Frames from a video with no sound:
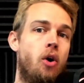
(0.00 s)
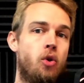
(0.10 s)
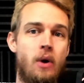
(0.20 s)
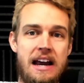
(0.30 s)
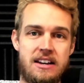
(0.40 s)
the
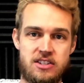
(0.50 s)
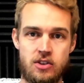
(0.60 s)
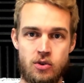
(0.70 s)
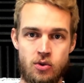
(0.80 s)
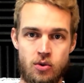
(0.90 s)
way
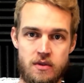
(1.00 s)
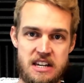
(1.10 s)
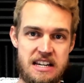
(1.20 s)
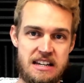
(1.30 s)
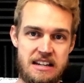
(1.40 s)
to
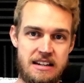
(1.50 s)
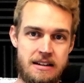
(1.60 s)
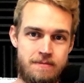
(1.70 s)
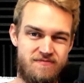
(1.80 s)
the